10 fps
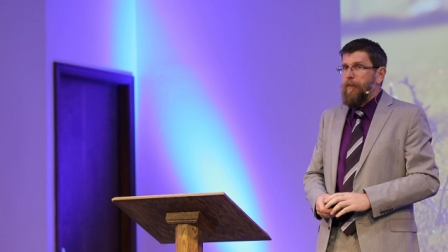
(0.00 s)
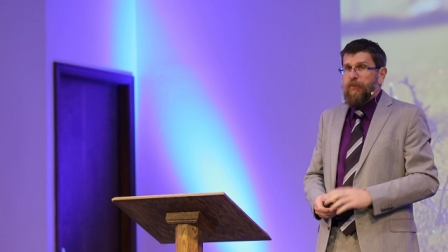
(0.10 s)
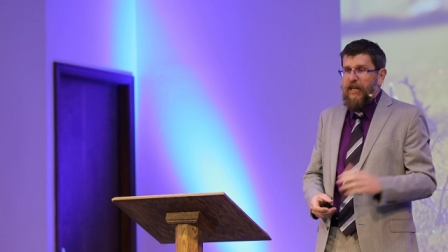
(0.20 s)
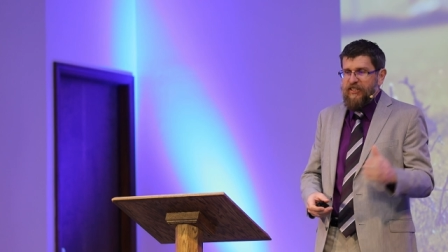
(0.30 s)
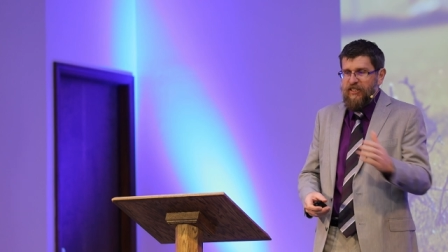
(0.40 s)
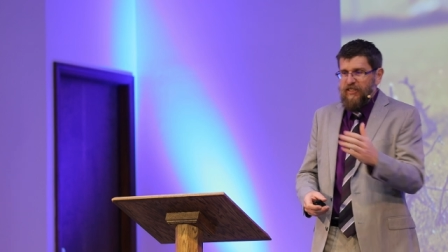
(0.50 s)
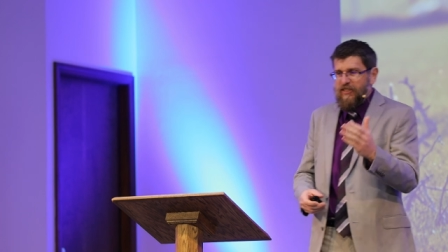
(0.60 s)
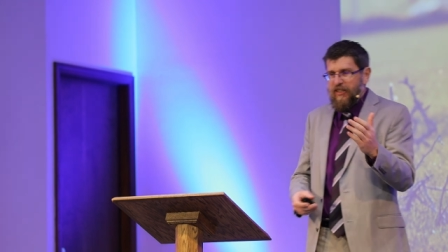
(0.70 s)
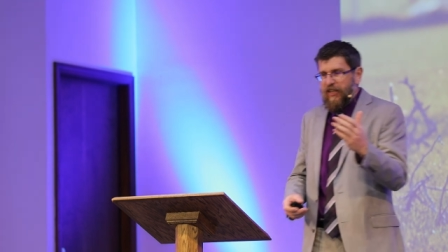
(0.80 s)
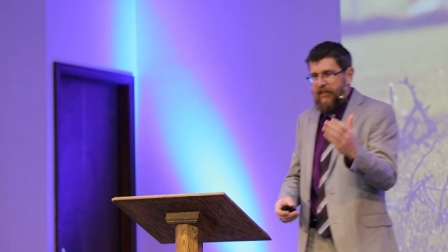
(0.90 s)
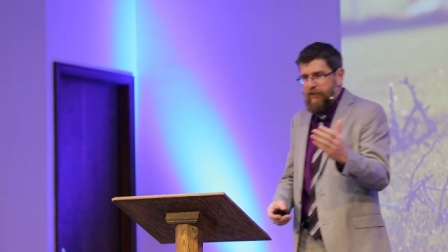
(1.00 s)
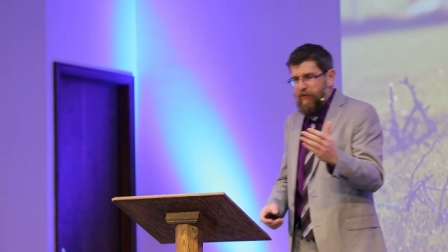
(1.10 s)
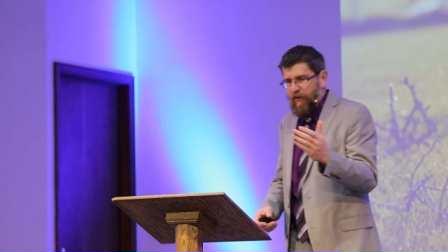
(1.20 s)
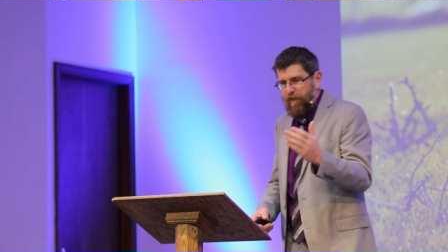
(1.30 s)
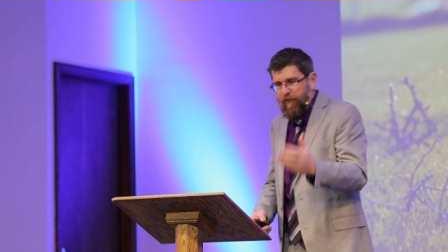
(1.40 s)
Blessed is the kingdom
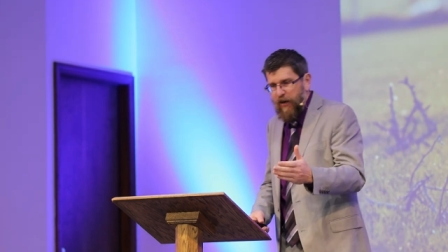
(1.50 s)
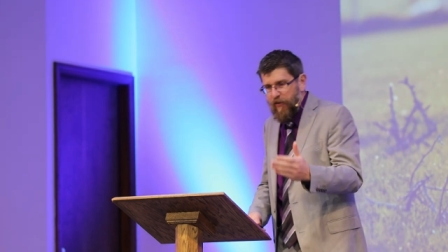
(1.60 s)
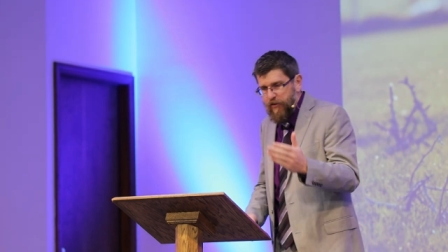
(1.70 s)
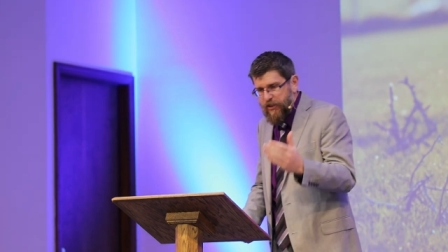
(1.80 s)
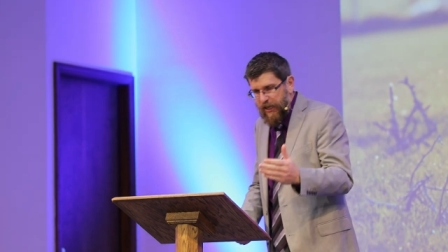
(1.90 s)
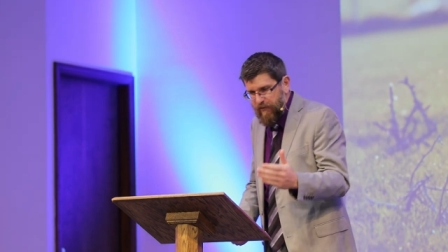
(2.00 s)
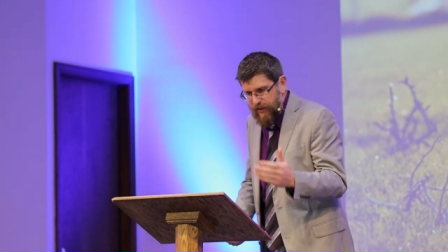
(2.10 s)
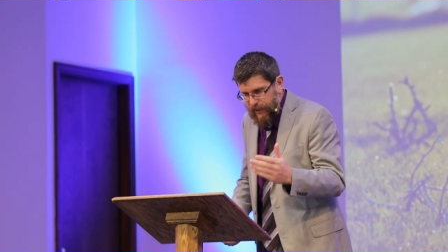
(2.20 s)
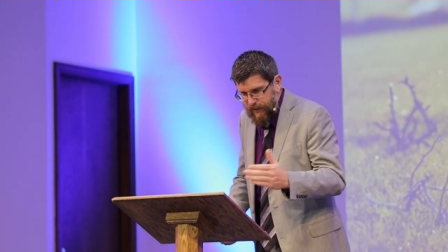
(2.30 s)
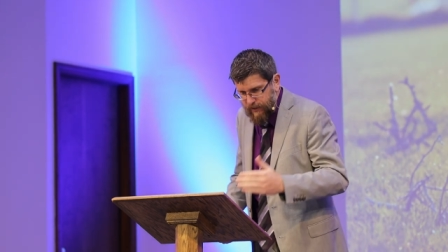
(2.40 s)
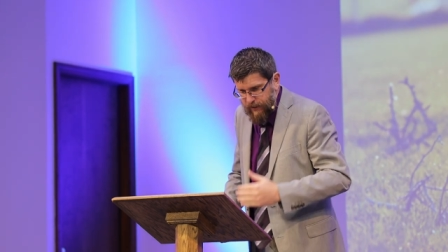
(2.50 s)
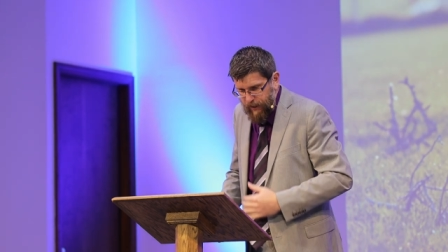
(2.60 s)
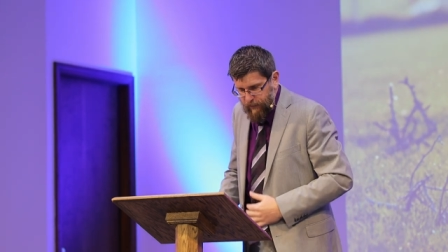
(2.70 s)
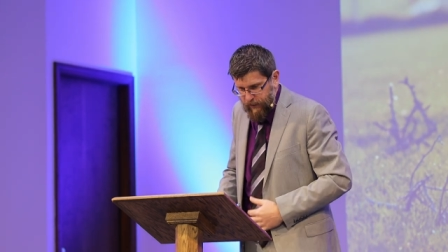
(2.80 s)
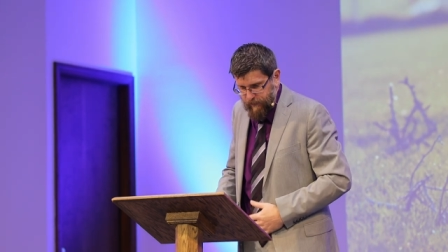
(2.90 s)
of our father David that is
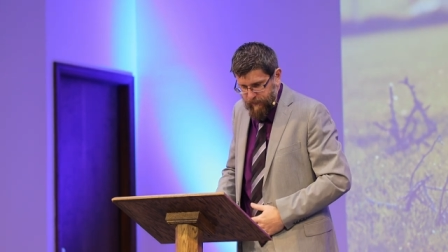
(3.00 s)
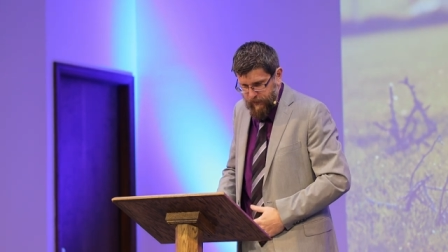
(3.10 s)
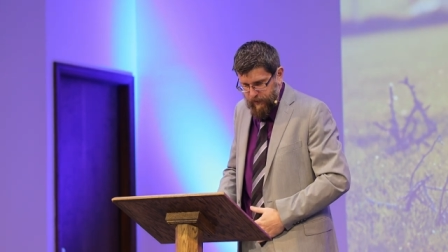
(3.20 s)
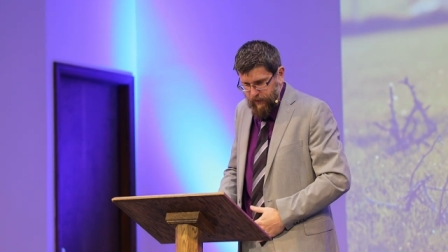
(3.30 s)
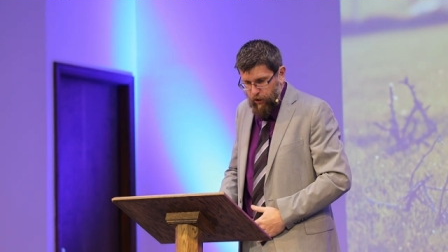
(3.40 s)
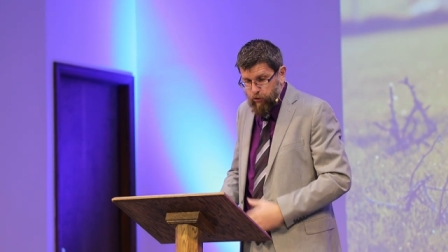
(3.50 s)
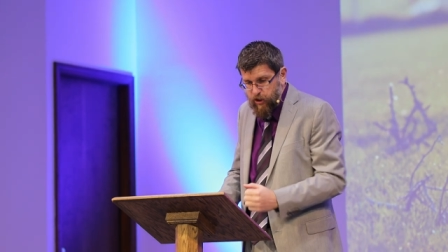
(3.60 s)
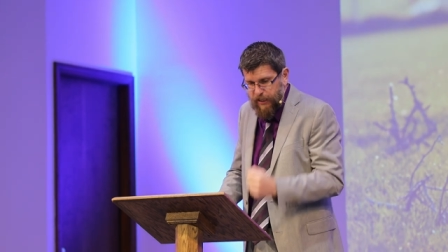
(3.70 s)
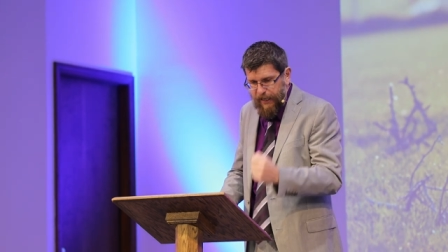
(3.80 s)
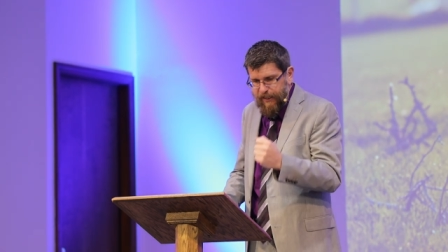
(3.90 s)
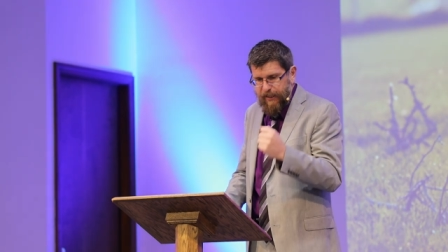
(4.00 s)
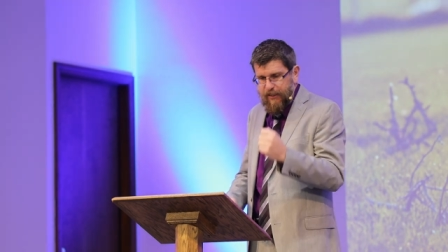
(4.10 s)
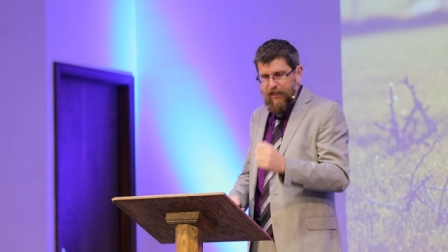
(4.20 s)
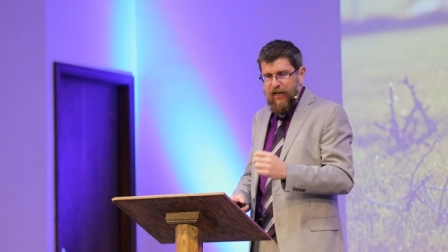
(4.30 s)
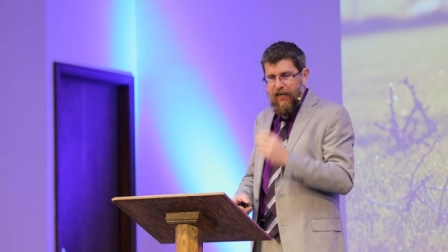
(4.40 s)
coming. Hosanna
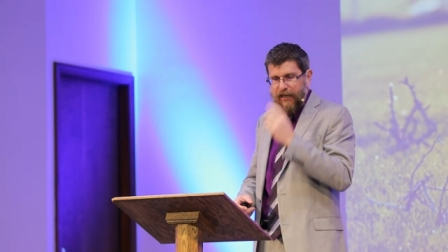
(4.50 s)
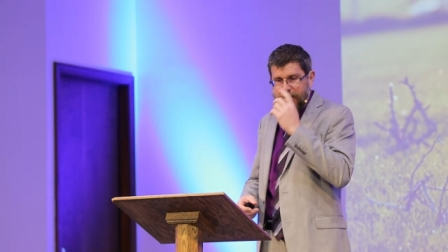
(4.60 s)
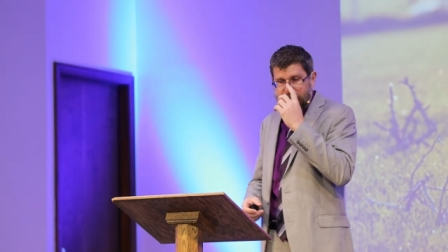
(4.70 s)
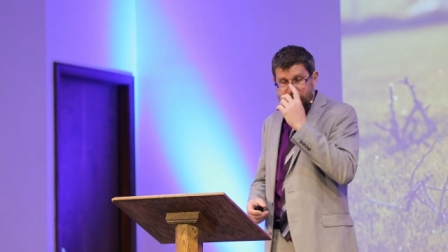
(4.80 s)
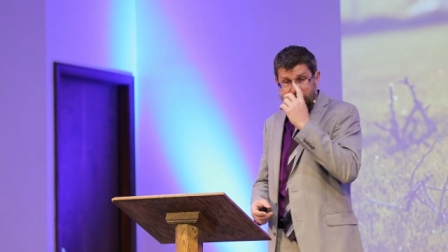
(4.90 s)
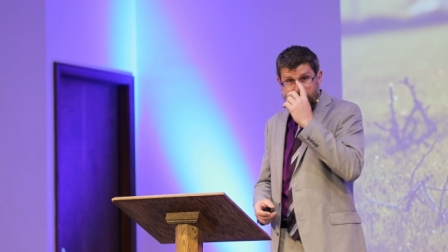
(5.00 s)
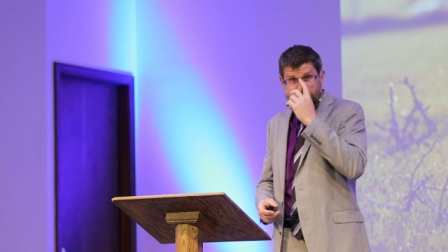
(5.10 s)
in the highest.